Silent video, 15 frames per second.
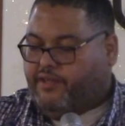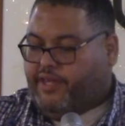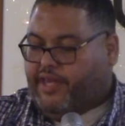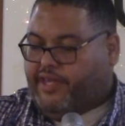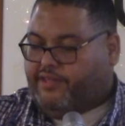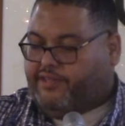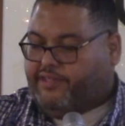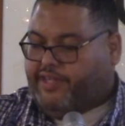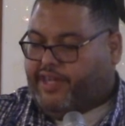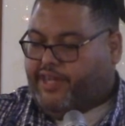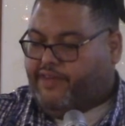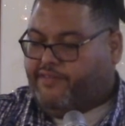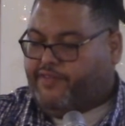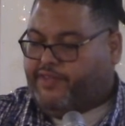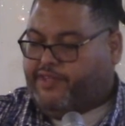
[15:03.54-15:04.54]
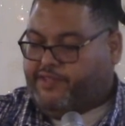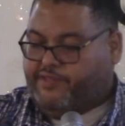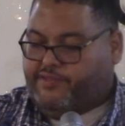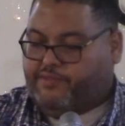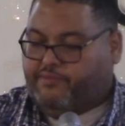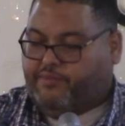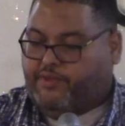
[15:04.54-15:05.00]
and the
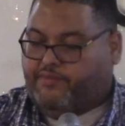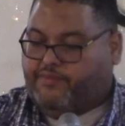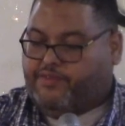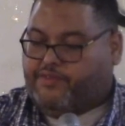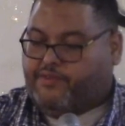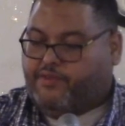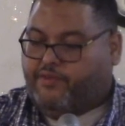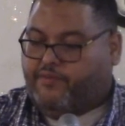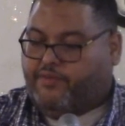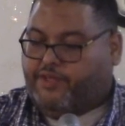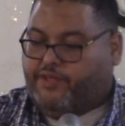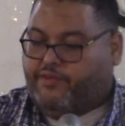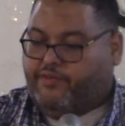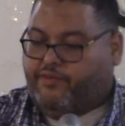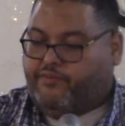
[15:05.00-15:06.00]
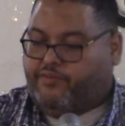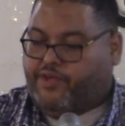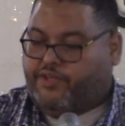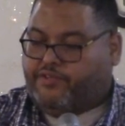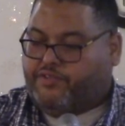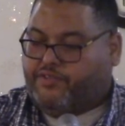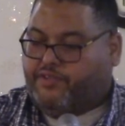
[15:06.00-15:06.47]
atheism of the Soviet
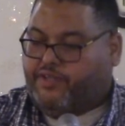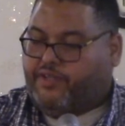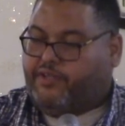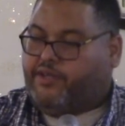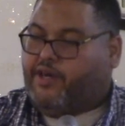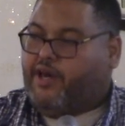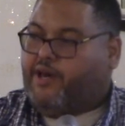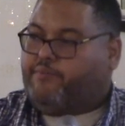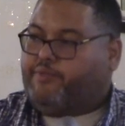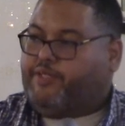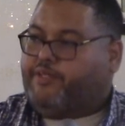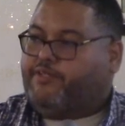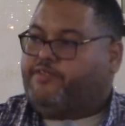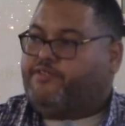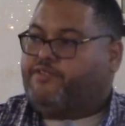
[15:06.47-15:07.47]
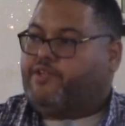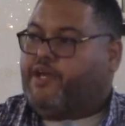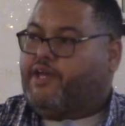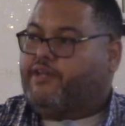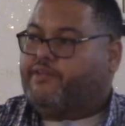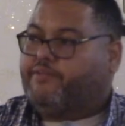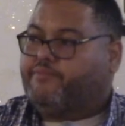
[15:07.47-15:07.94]
Russia and Communist
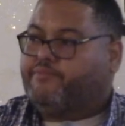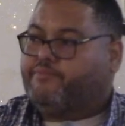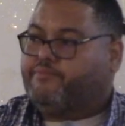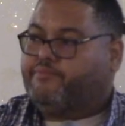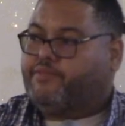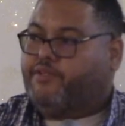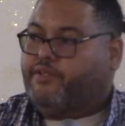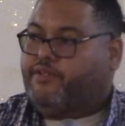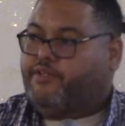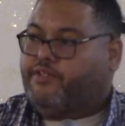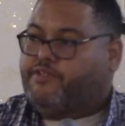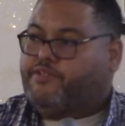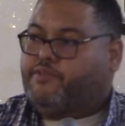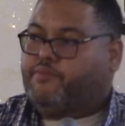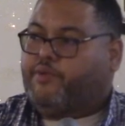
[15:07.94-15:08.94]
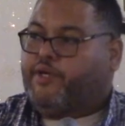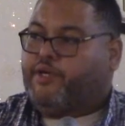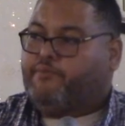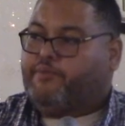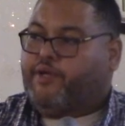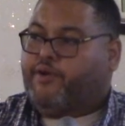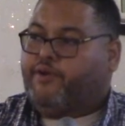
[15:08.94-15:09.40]
China. This is what
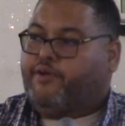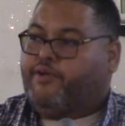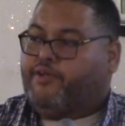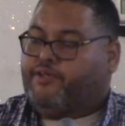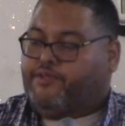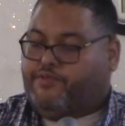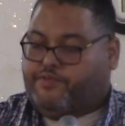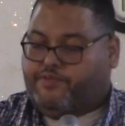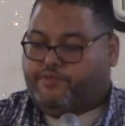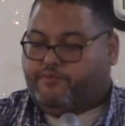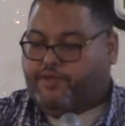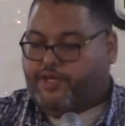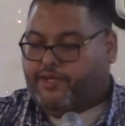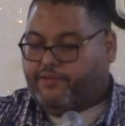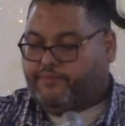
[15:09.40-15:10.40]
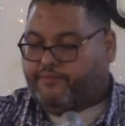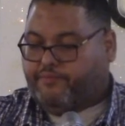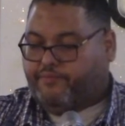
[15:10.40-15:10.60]
America used to be.